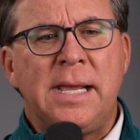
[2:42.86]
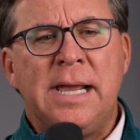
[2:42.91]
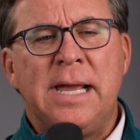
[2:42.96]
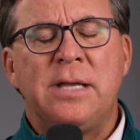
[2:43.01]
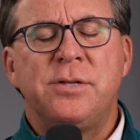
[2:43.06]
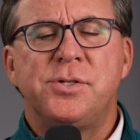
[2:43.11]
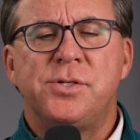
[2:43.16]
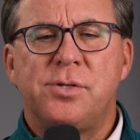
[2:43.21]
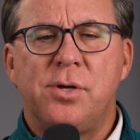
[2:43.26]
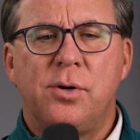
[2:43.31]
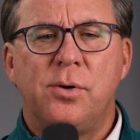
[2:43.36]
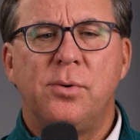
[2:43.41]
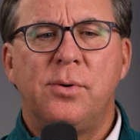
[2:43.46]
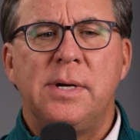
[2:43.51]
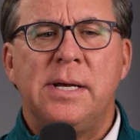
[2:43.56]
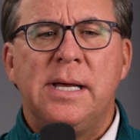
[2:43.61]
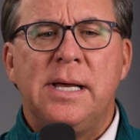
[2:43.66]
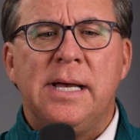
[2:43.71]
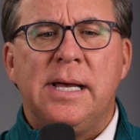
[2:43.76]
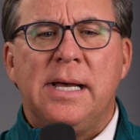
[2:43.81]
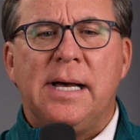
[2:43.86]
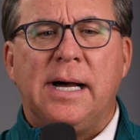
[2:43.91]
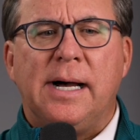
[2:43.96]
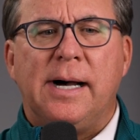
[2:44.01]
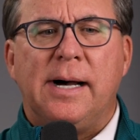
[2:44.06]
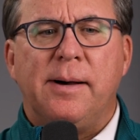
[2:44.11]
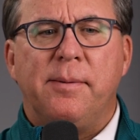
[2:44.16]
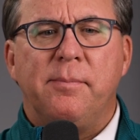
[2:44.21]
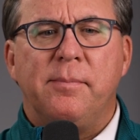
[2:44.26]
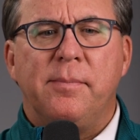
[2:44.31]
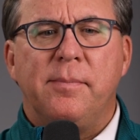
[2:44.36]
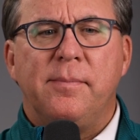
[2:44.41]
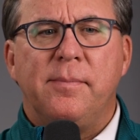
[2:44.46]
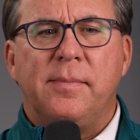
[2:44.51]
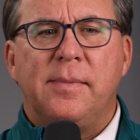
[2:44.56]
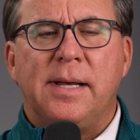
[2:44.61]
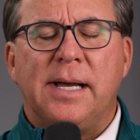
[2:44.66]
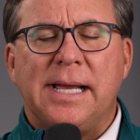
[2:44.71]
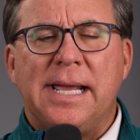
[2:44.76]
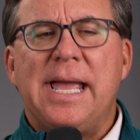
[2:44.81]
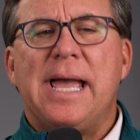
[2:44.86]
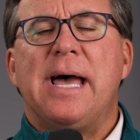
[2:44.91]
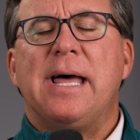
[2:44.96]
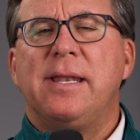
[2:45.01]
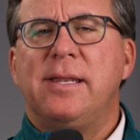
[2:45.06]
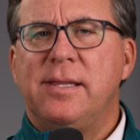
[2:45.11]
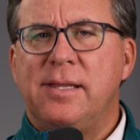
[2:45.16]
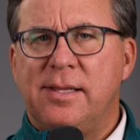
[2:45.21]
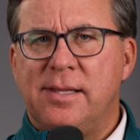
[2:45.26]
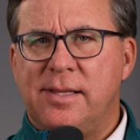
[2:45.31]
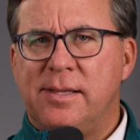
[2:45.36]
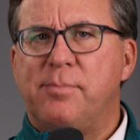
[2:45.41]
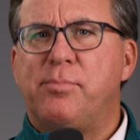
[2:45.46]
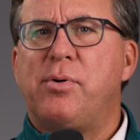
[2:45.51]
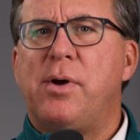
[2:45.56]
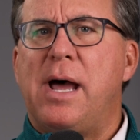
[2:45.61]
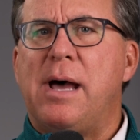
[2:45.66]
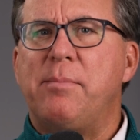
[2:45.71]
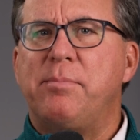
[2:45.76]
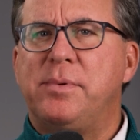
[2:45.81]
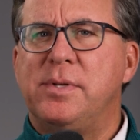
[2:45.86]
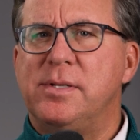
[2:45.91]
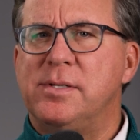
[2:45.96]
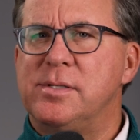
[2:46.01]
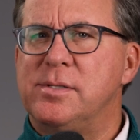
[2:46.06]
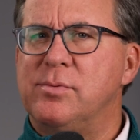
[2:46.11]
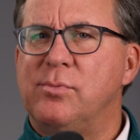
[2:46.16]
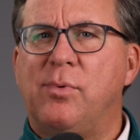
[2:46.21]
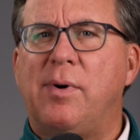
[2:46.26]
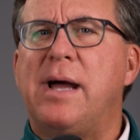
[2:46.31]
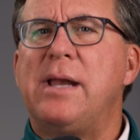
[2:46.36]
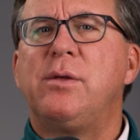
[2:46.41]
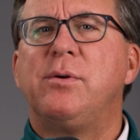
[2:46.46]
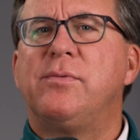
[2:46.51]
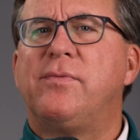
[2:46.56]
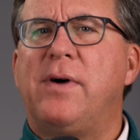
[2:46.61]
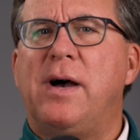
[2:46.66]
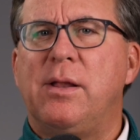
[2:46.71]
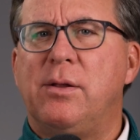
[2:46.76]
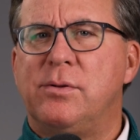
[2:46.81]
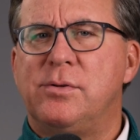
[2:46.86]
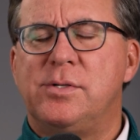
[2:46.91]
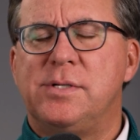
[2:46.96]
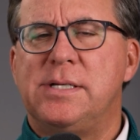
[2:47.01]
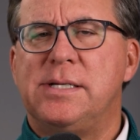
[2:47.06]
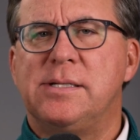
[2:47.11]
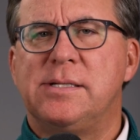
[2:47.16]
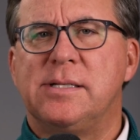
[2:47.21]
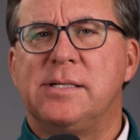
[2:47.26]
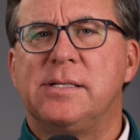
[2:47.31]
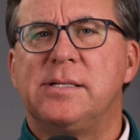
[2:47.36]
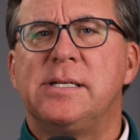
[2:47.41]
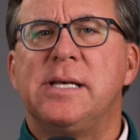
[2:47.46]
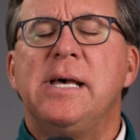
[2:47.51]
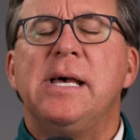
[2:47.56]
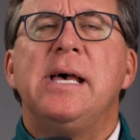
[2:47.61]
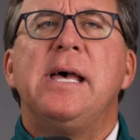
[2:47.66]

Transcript: And so, um, again, the, the prompt is why do you follow Jesus?